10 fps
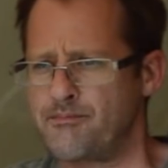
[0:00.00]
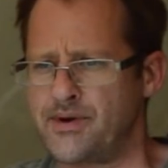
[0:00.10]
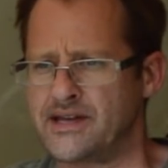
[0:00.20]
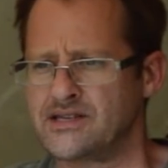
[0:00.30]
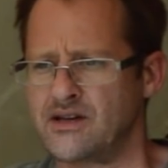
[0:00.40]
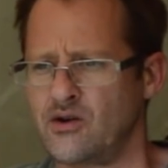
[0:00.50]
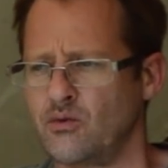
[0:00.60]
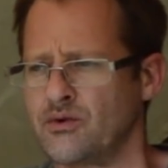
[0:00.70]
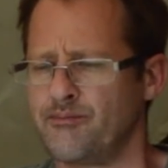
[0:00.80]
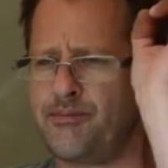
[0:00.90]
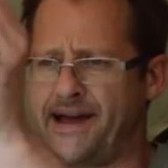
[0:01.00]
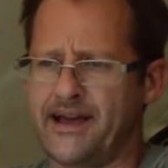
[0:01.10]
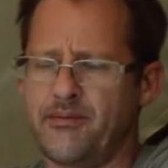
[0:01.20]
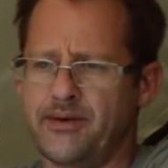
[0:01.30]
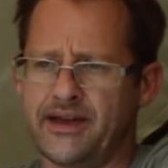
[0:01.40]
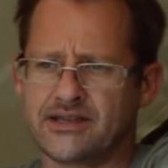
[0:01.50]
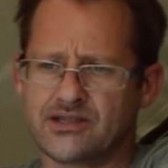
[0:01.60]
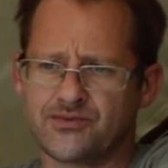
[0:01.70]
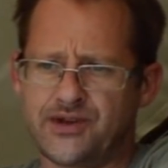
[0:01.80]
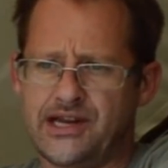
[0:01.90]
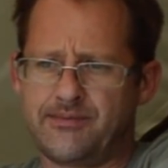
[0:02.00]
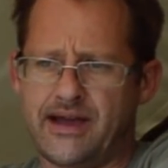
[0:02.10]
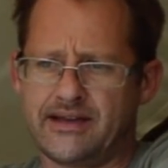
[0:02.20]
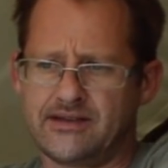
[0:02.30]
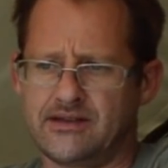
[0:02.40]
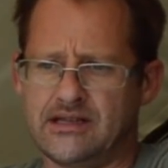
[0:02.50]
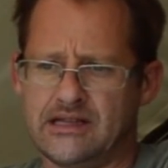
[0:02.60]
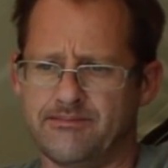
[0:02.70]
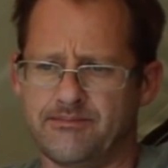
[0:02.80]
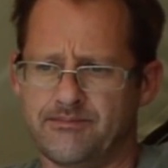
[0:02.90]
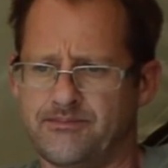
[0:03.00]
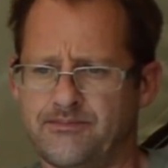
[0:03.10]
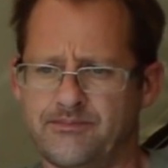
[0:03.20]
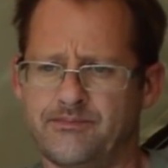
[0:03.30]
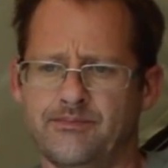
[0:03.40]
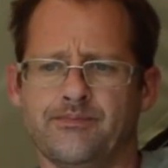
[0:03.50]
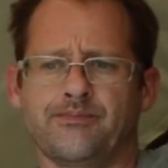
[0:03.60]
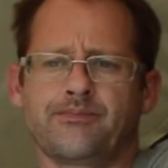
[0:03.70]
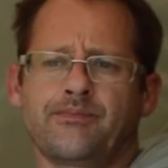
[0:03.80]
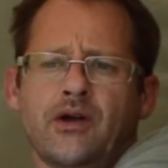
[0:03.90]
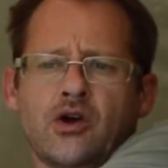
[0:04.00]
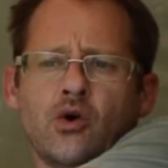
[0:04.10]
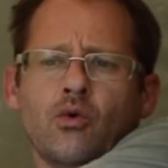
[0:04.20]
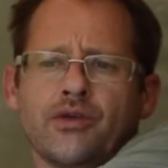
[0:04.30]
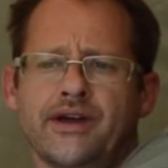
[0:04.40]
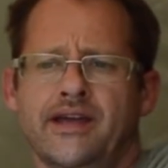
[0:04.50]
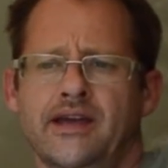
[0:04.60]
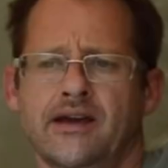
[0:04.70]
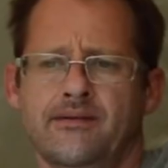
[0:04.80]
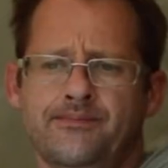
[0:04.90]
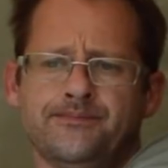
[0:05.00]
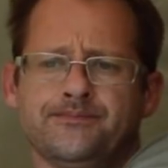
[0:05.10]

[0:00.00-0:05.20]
Basically, I've got one bang up against the reed bed in the corner here,